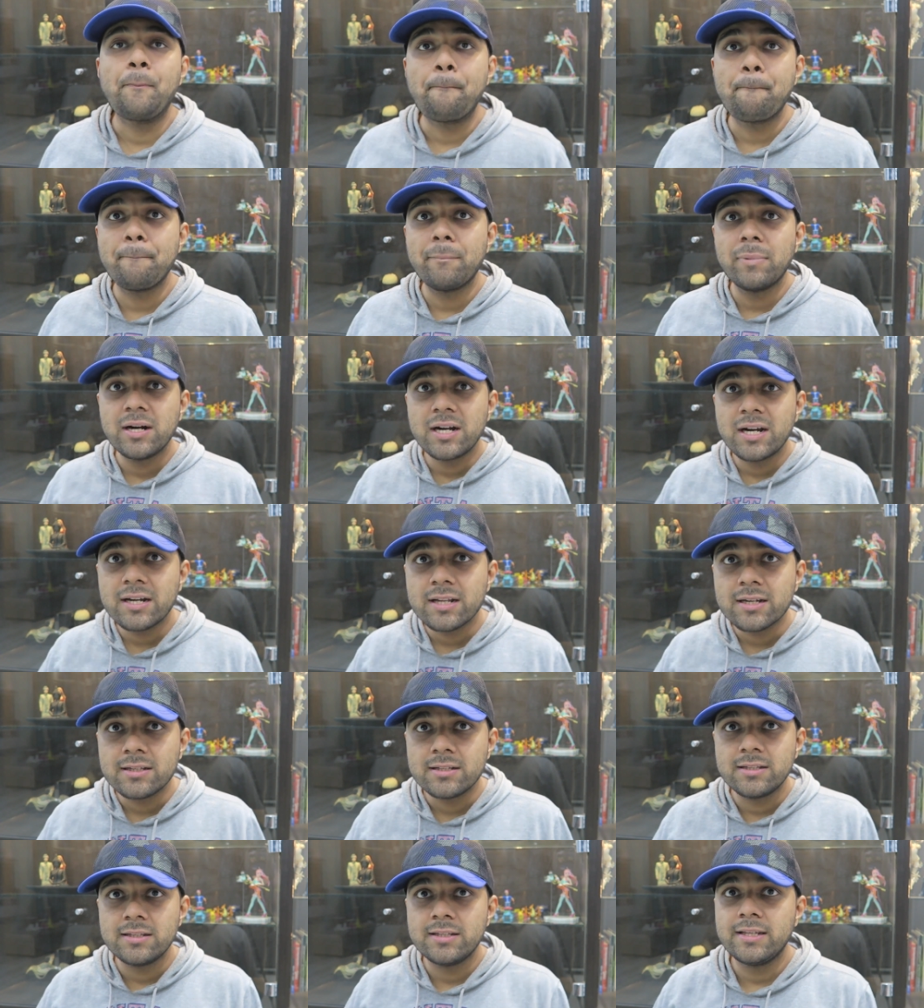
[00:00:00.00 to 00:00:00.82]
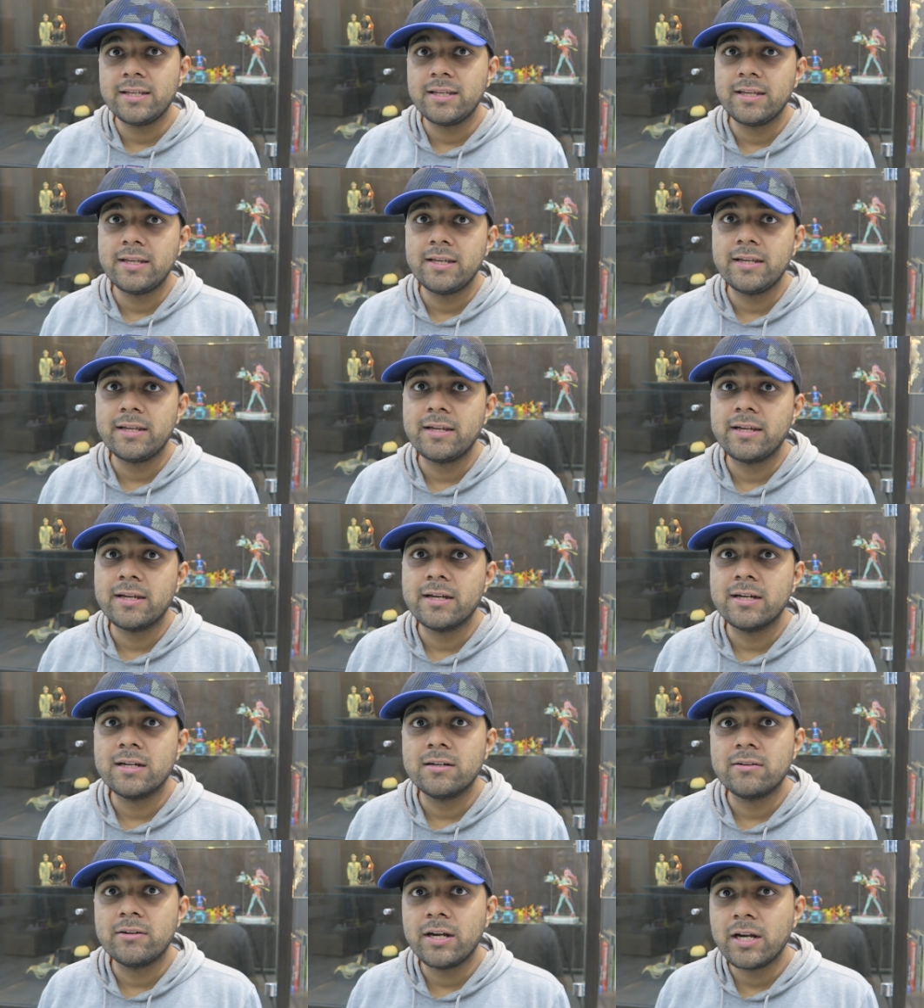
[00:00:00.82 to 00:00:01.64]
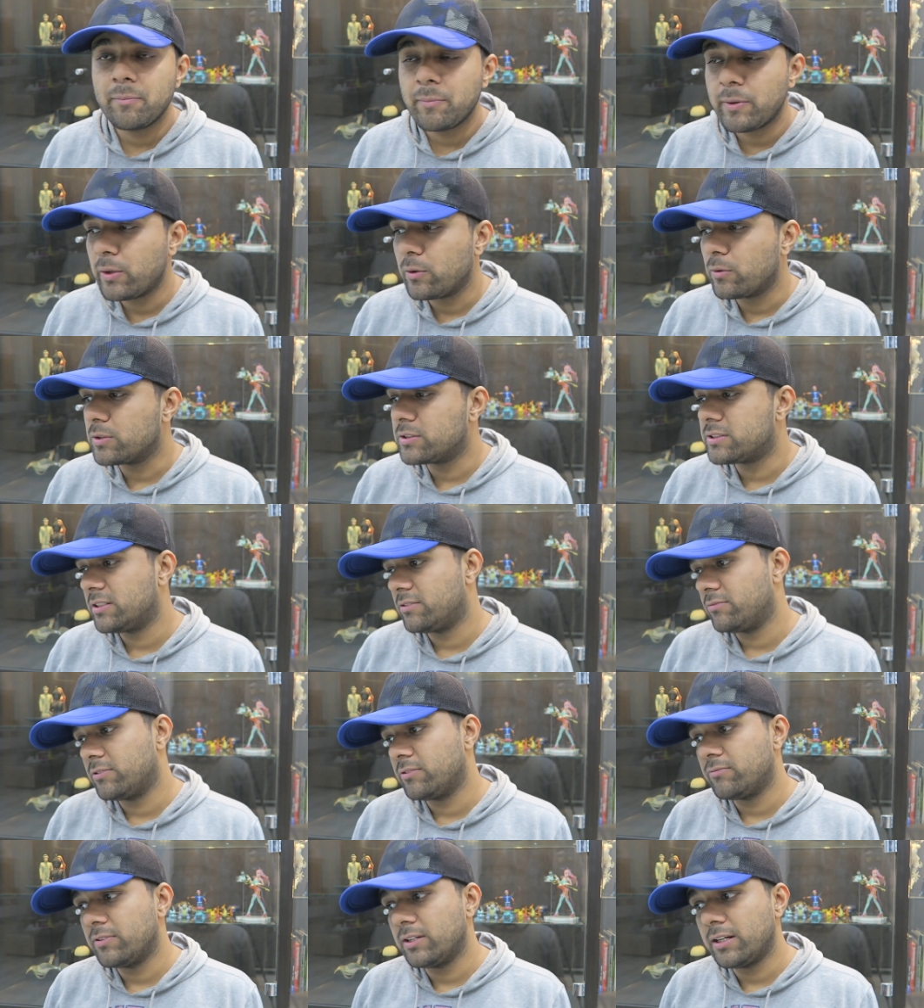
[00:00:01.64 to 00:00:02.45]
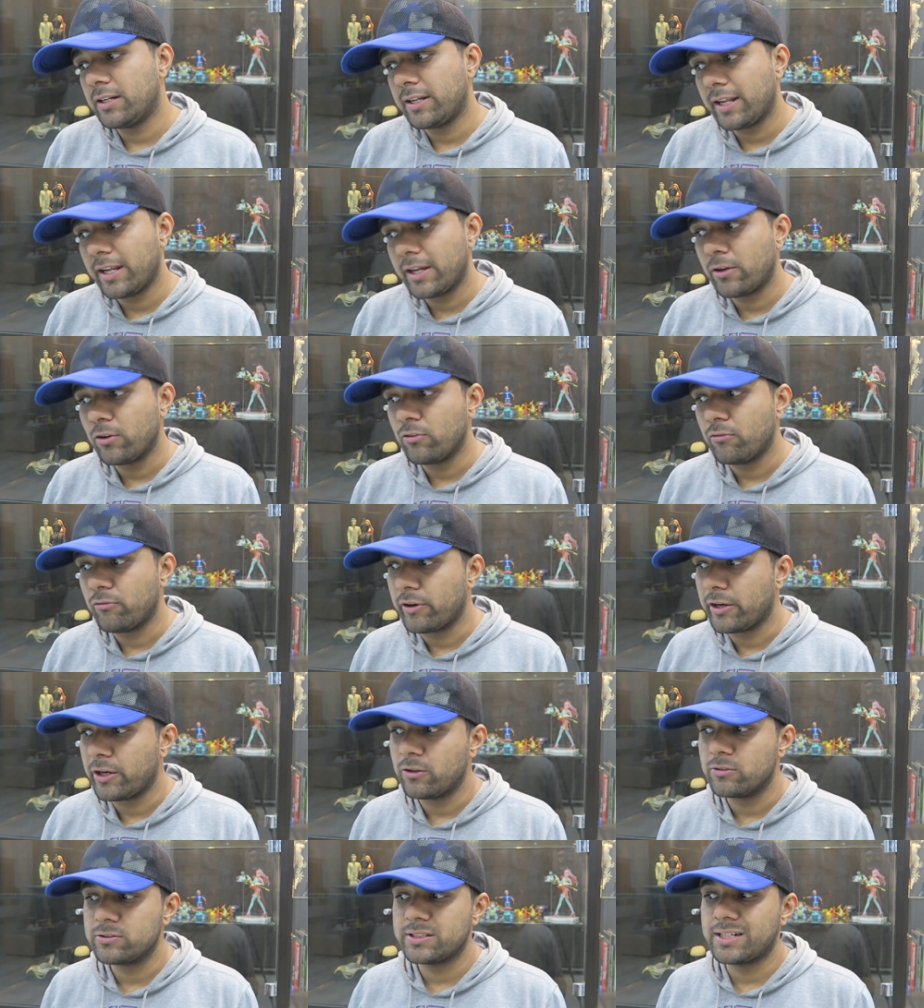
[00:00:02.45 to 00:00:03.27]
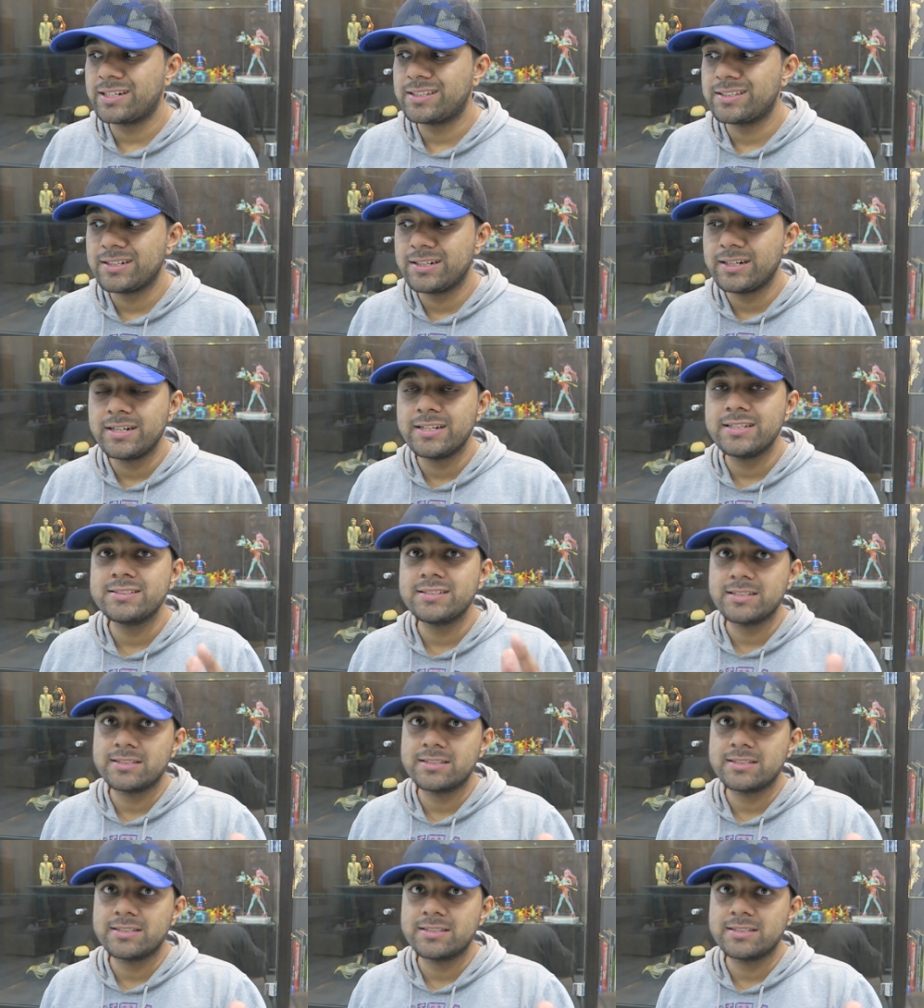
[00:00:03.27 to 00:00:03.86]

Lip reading: but the Redmi Note 7 will take your videos at 30,